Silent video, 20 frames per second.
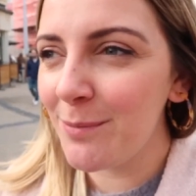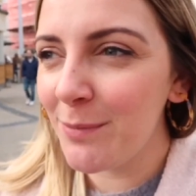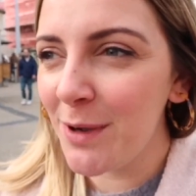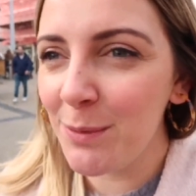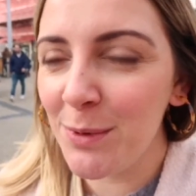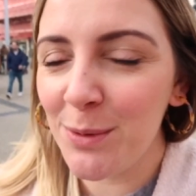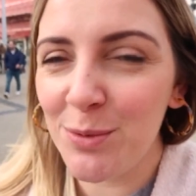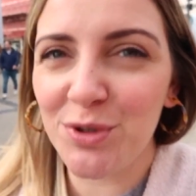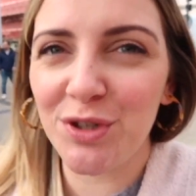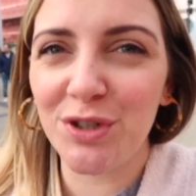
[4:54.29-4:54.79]
My
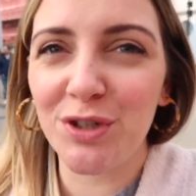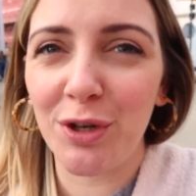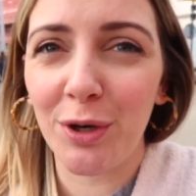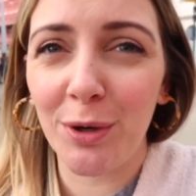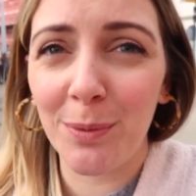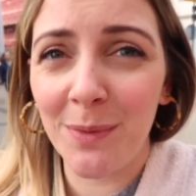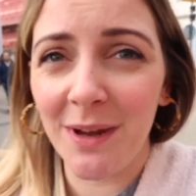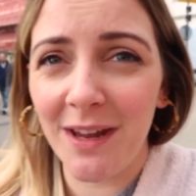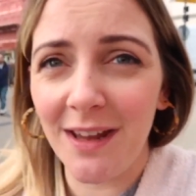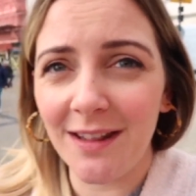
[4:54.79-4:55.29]
mum's just
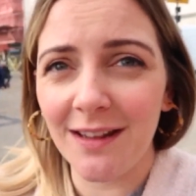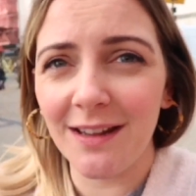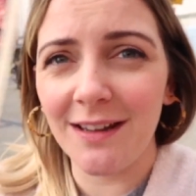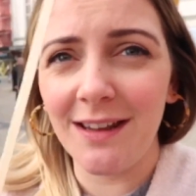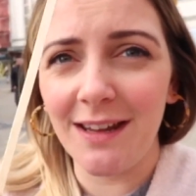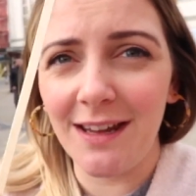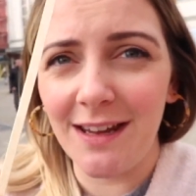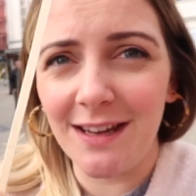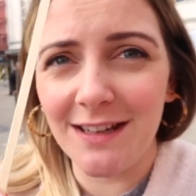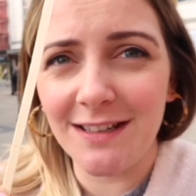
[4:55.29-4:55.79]
told me that
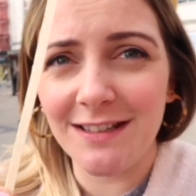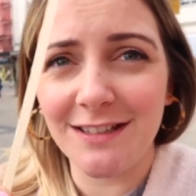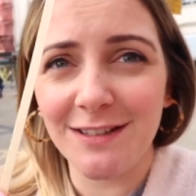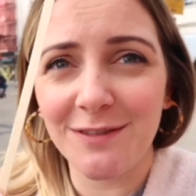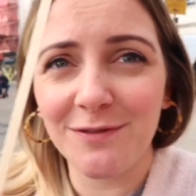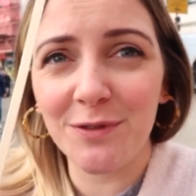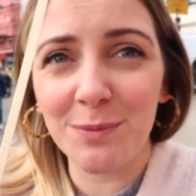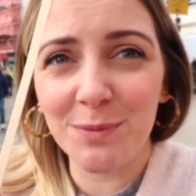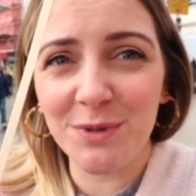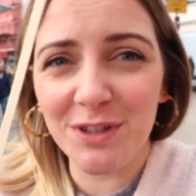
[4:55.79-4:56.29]
these
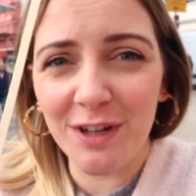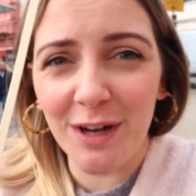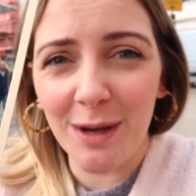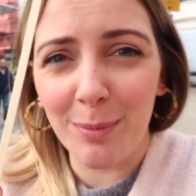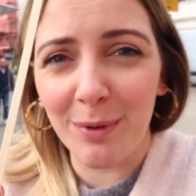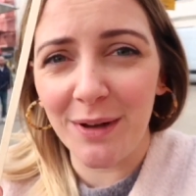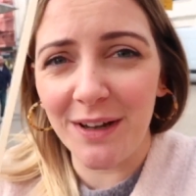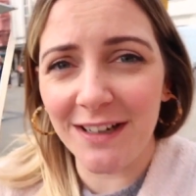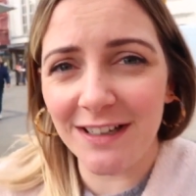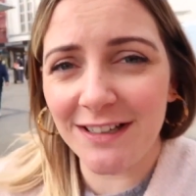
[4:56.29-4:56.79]
from
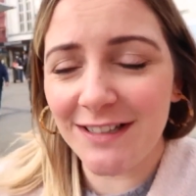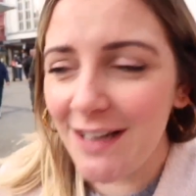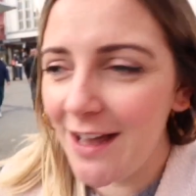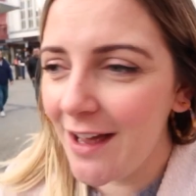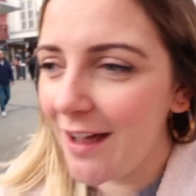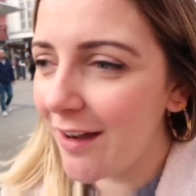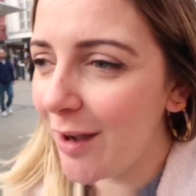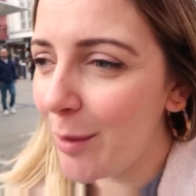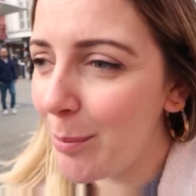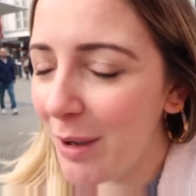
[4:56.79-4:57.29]

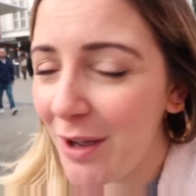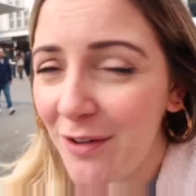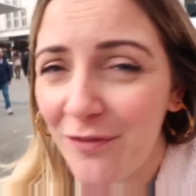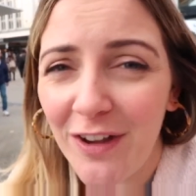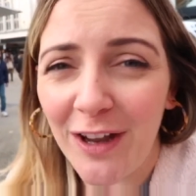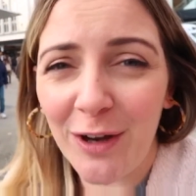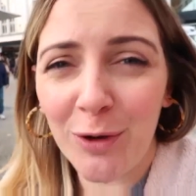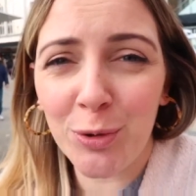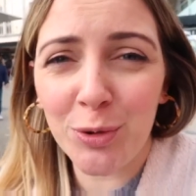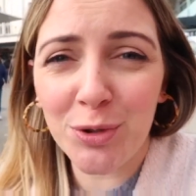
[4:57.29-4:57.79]
Starbucks are
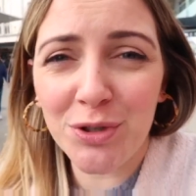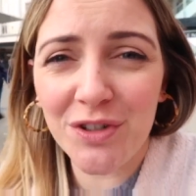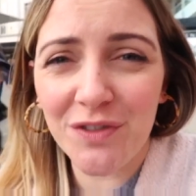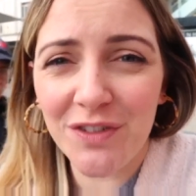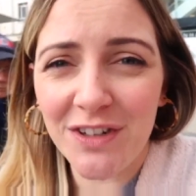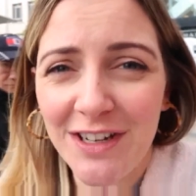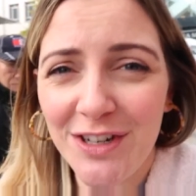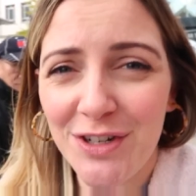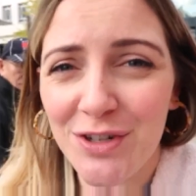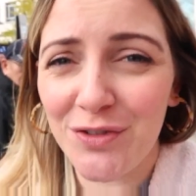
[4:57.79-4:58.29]
perfect quarter of
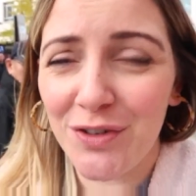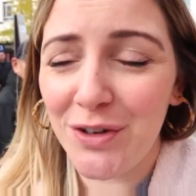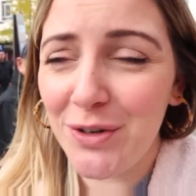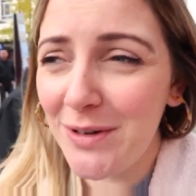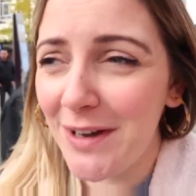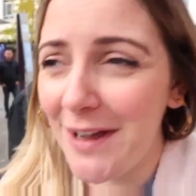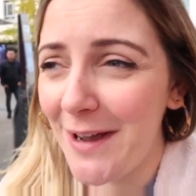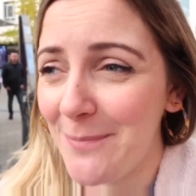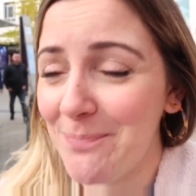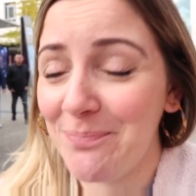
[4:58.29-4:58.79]
an inch
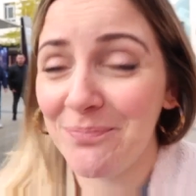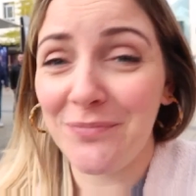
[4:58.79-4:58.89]
ruler.